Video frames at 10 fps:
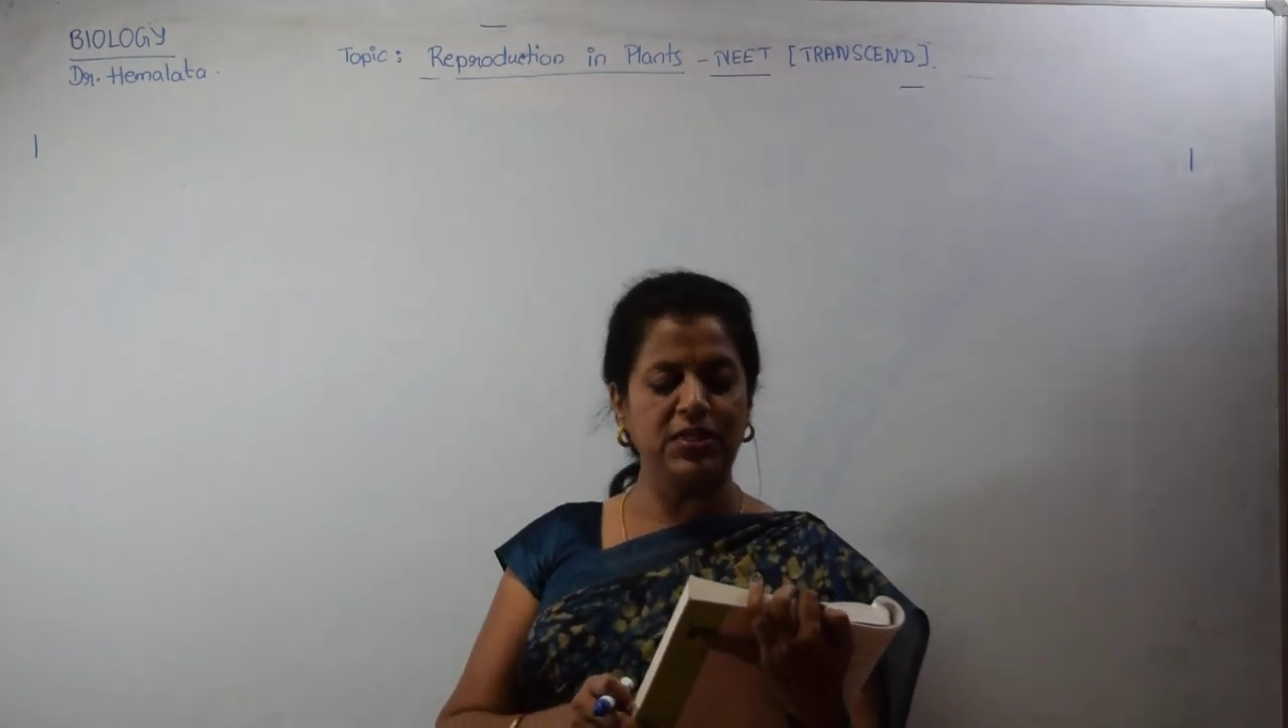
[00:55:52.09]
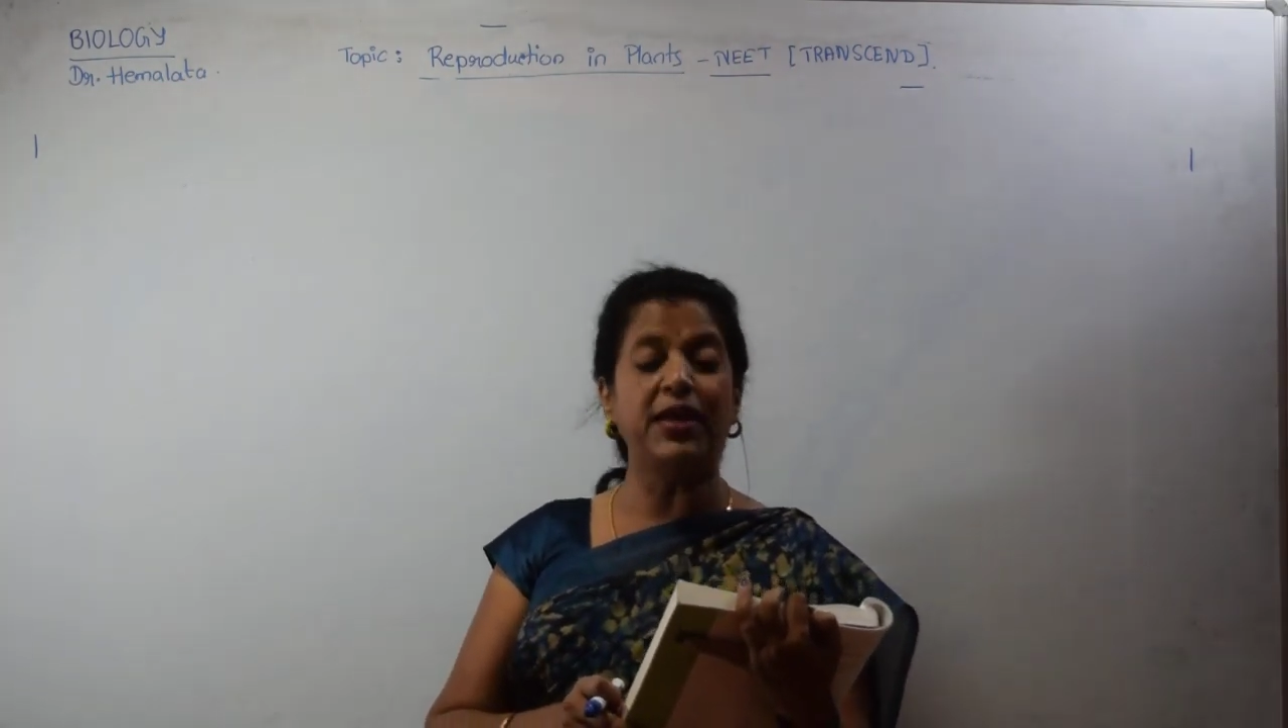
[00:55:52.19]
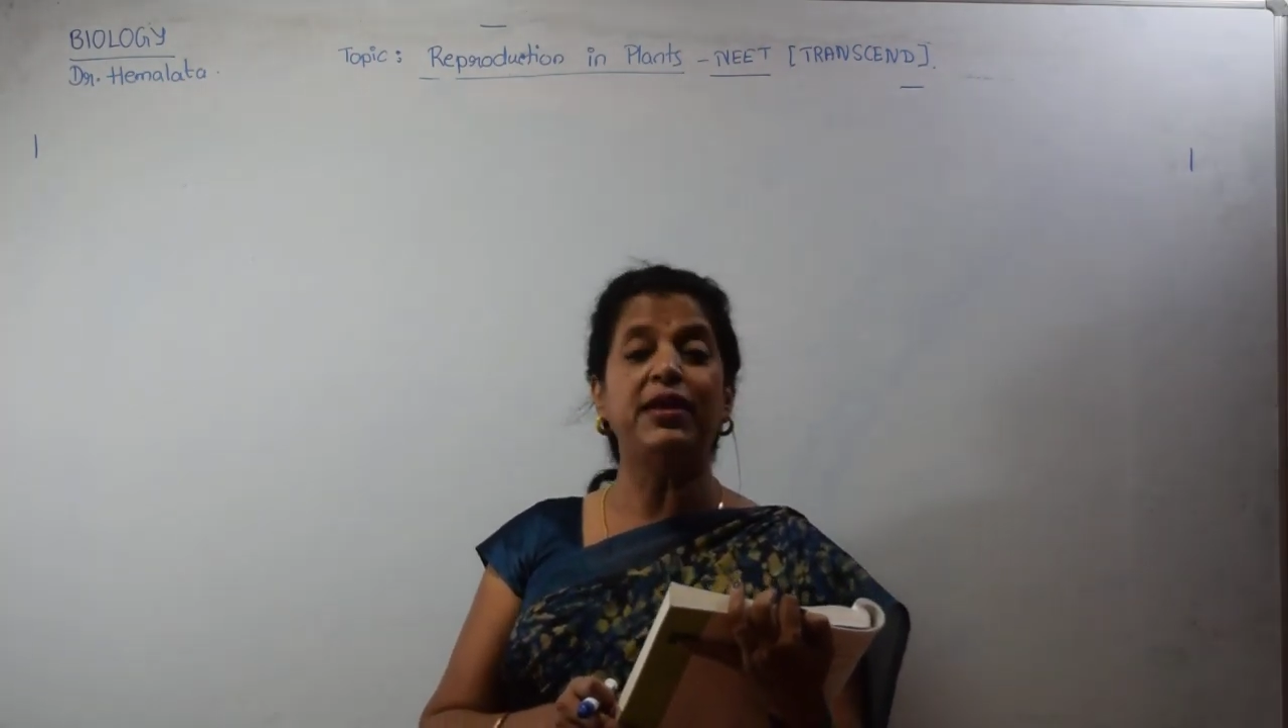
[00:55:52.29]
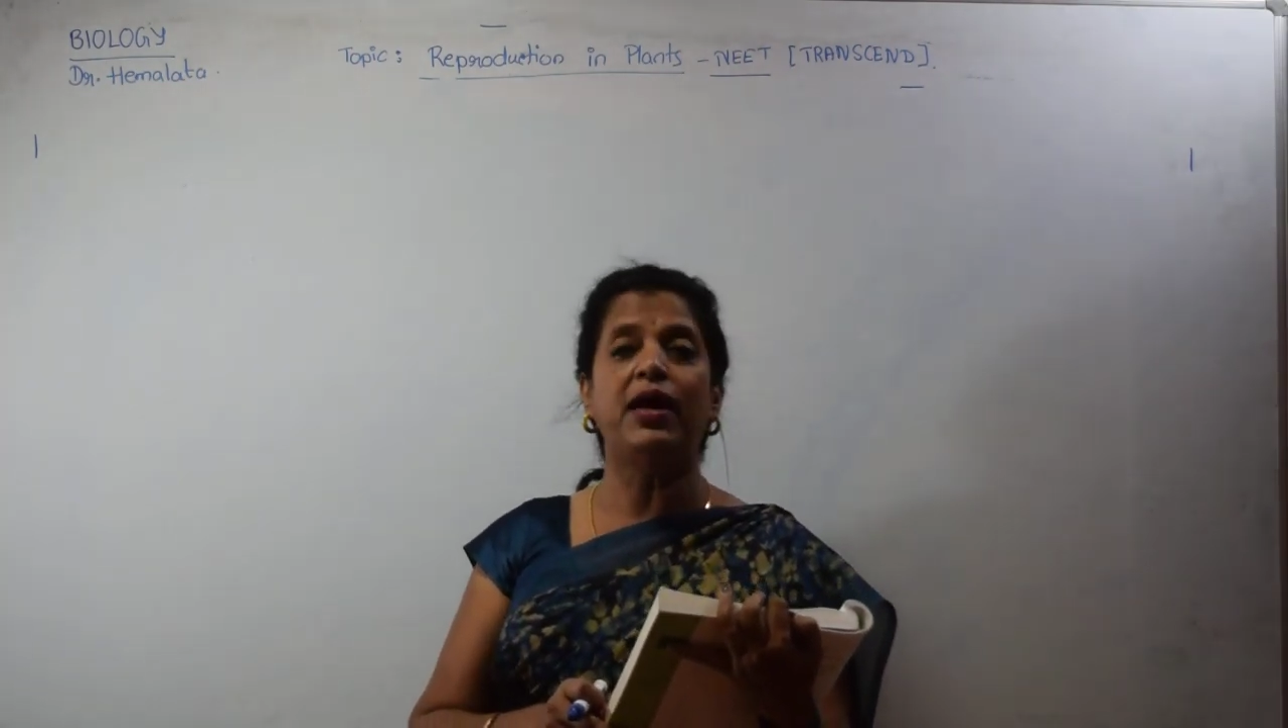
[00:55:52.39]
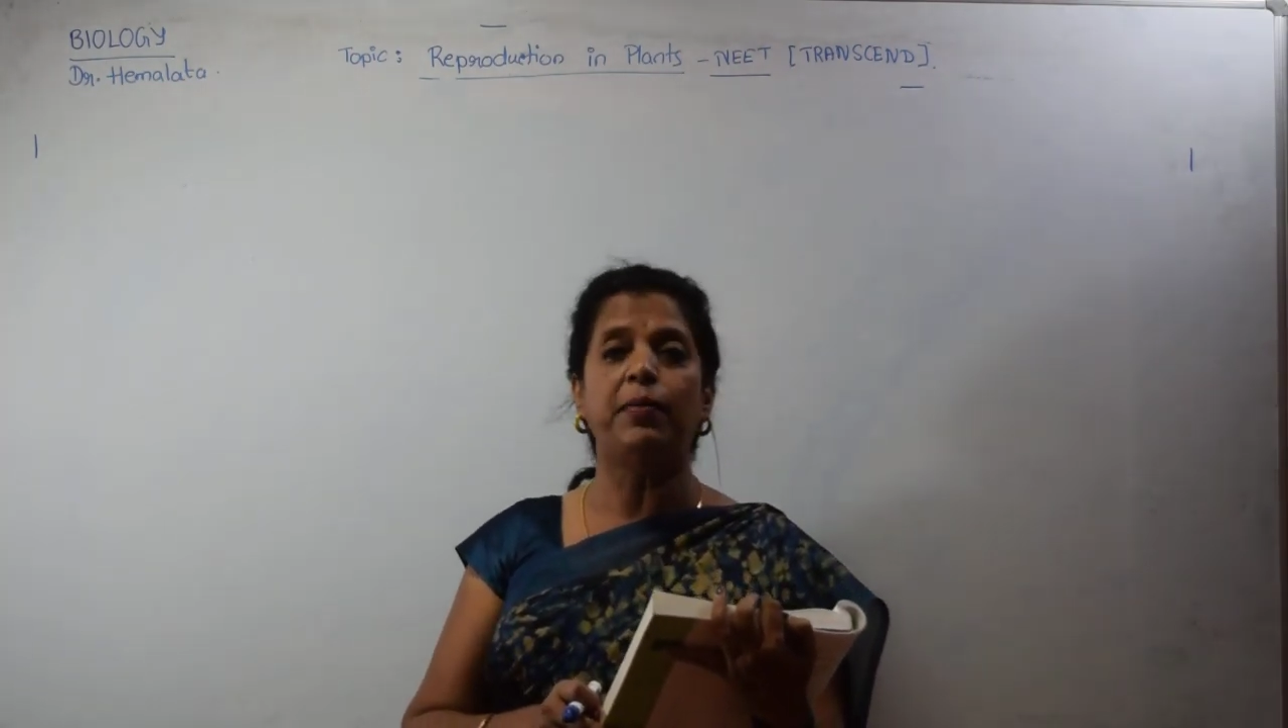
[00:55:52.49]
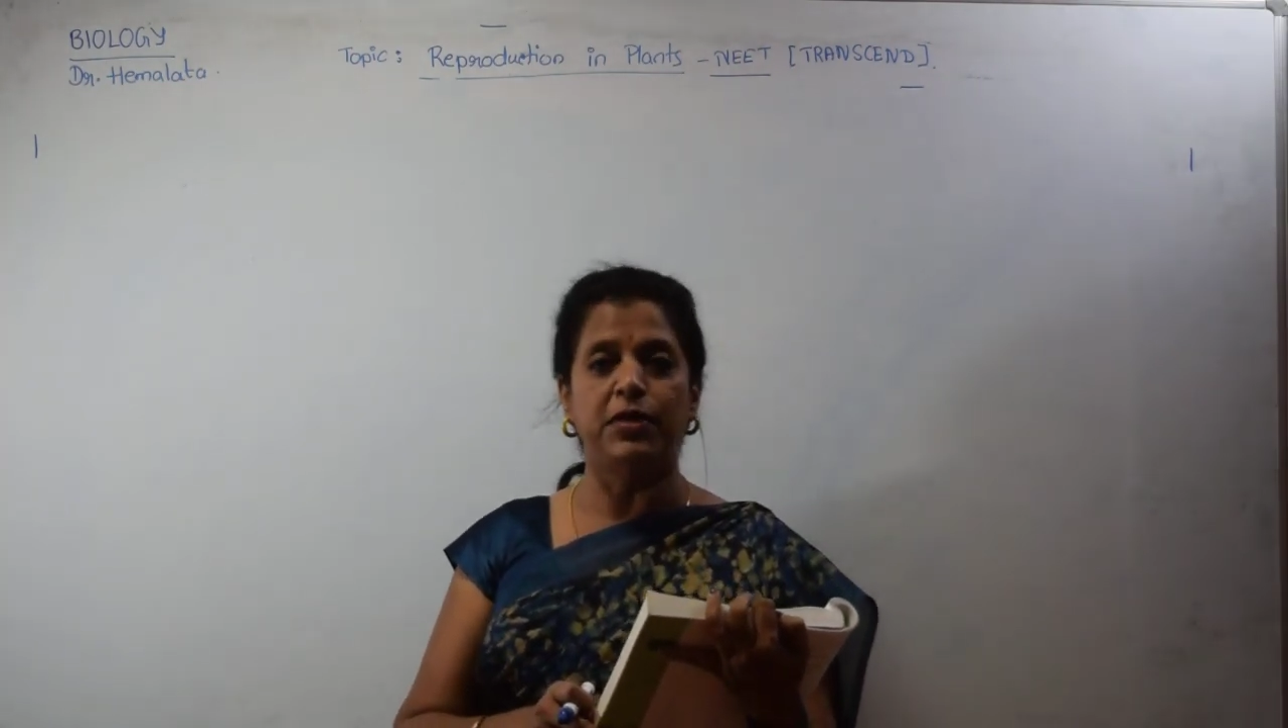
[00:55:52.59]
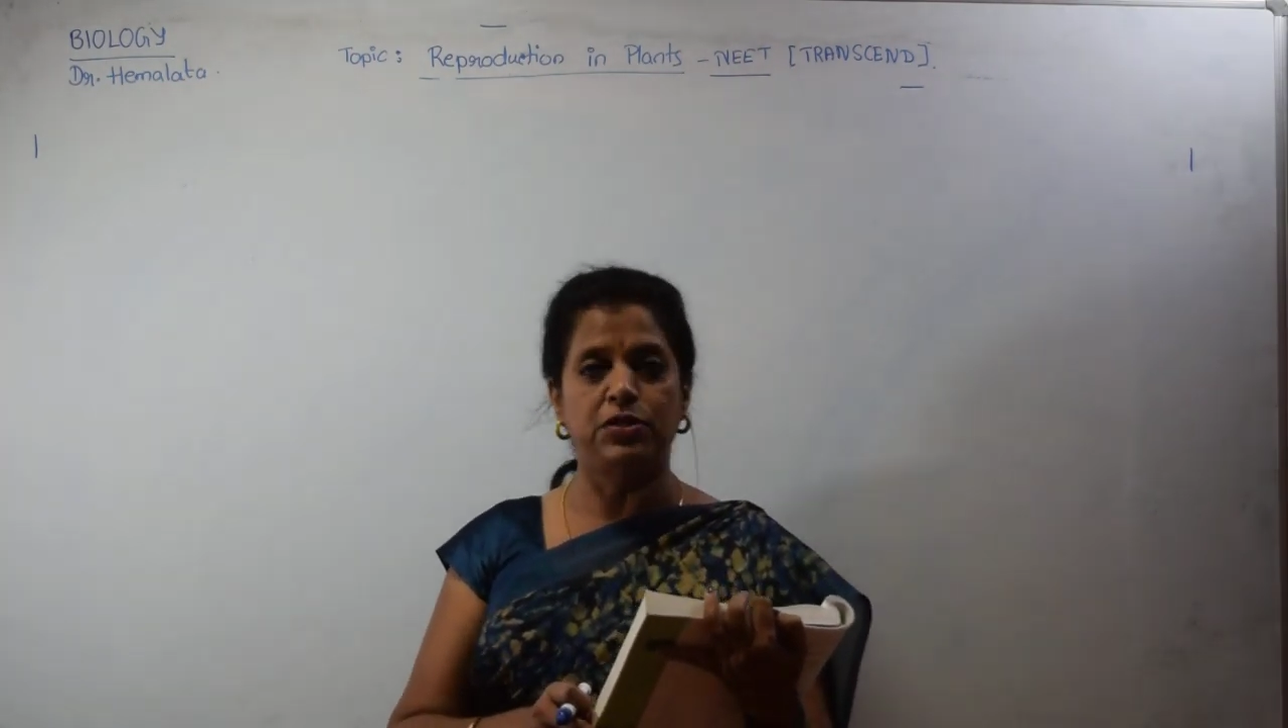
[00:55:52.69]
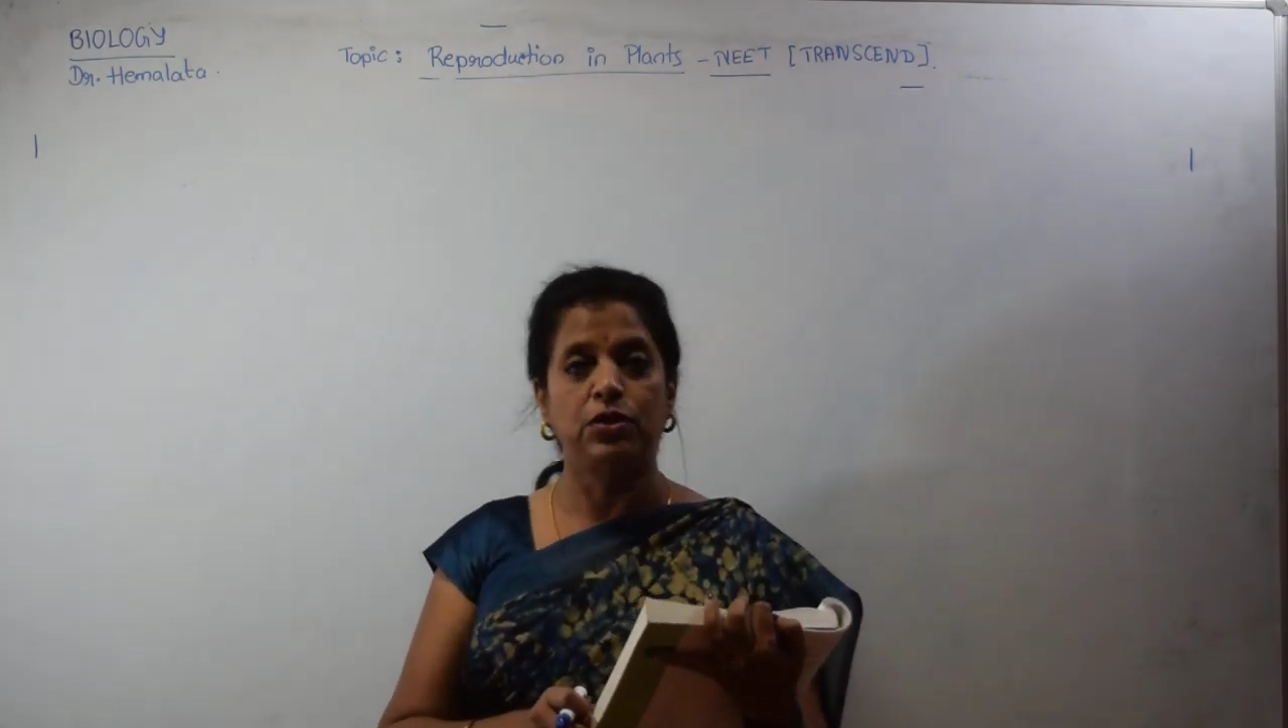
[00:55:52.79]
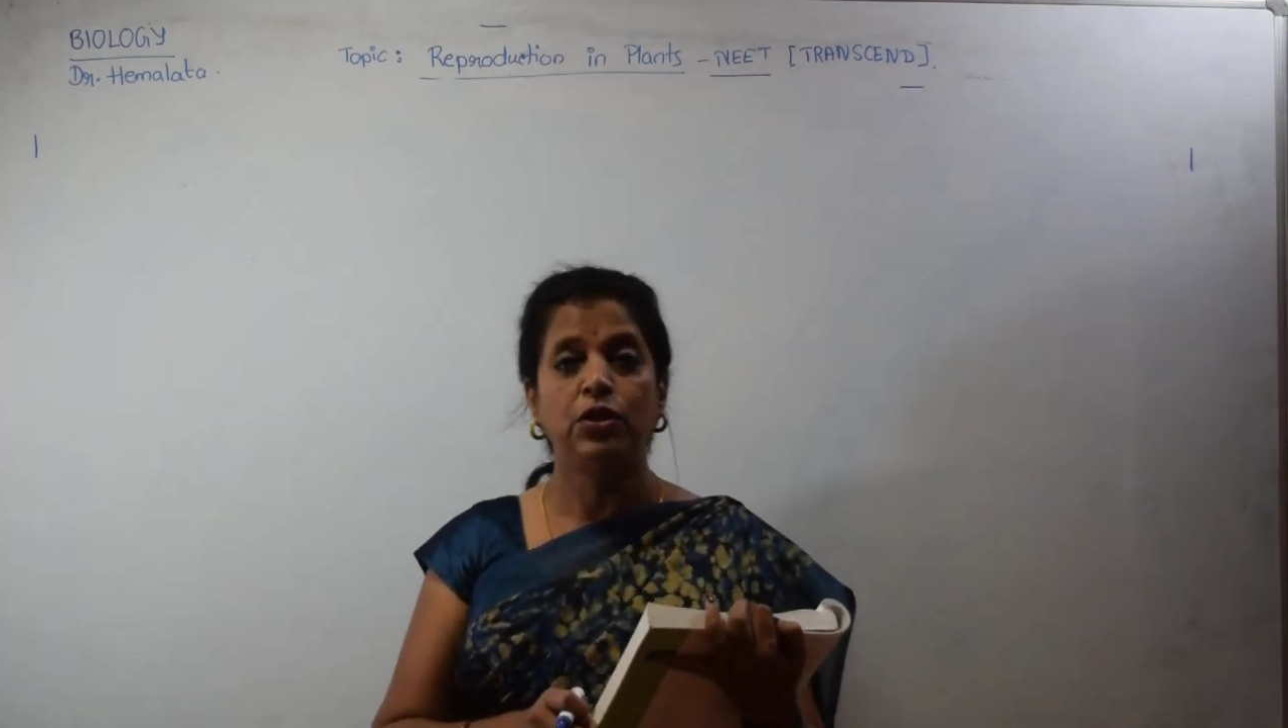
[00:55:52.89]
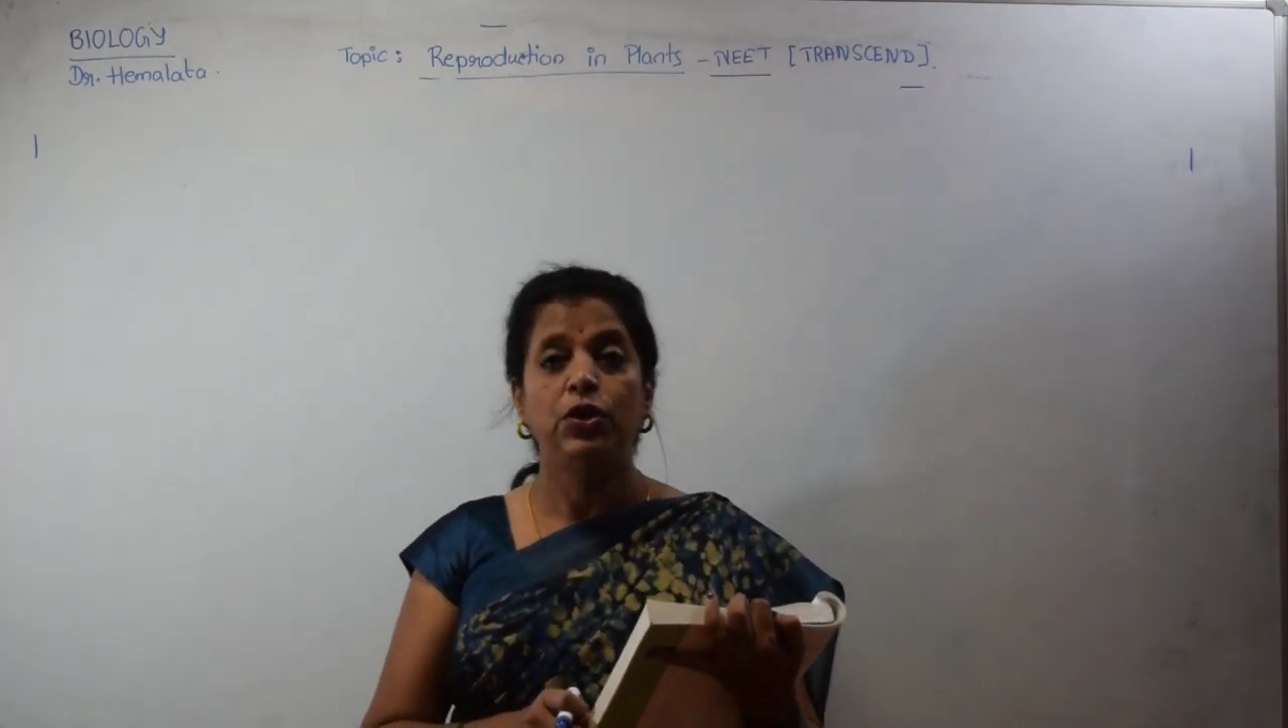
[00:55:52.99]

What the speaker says: cannabis.